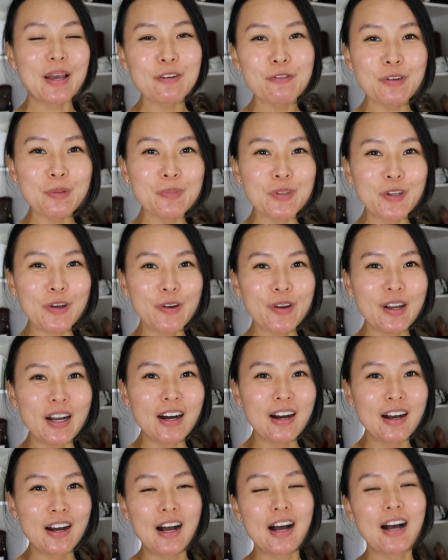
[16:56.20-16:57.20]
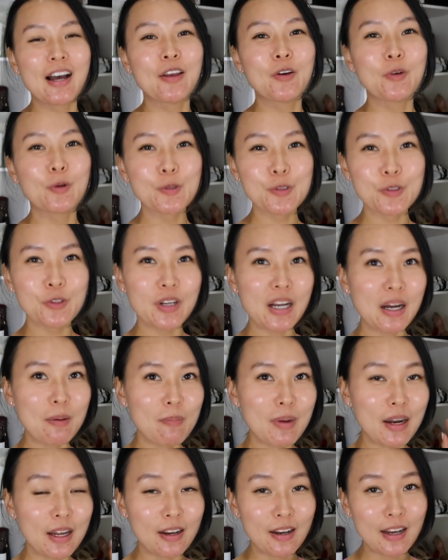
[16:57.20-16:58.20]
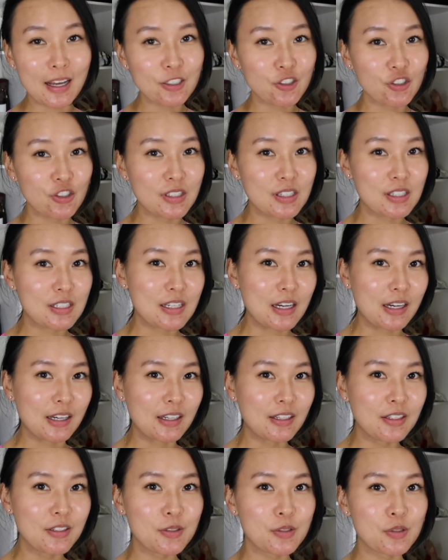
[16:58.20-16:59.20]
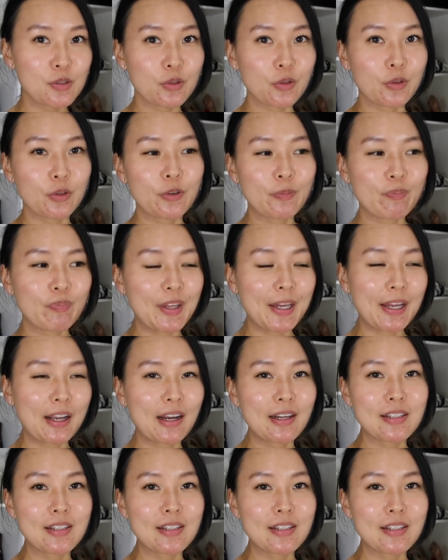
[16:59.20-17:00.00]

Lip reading: back from yoga. I also got my lashes done, so I